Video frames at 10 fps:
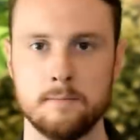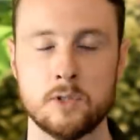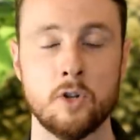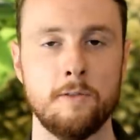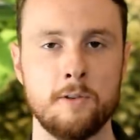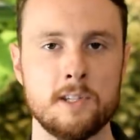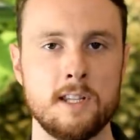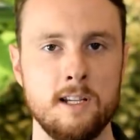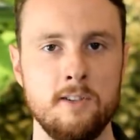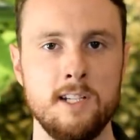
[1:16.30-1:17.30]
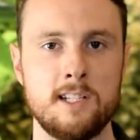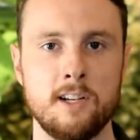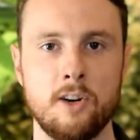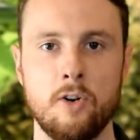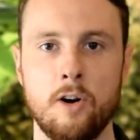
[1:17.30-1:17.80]
So the first thing you need to
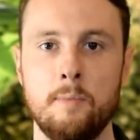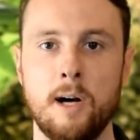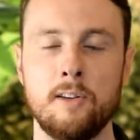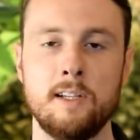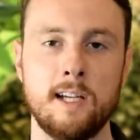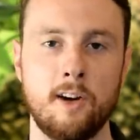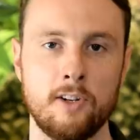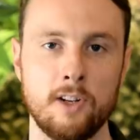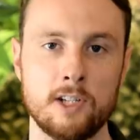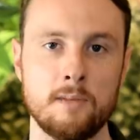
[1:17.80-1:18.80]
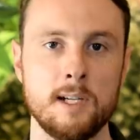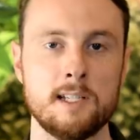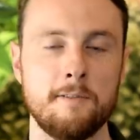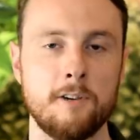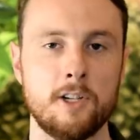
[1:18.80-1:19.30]
know about the calculation-based
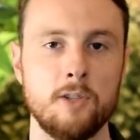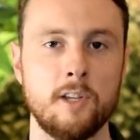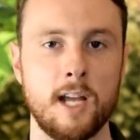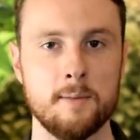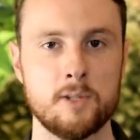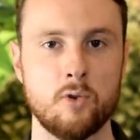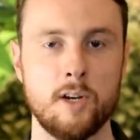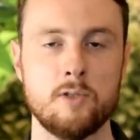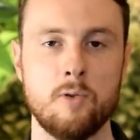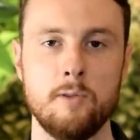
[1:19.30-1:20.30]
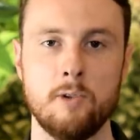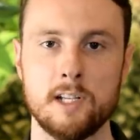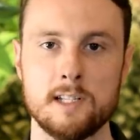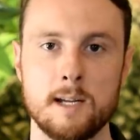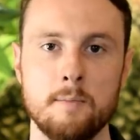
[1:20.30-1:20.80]
FRQ in the Apes 2021
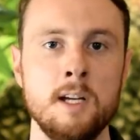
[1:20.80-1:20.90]
exam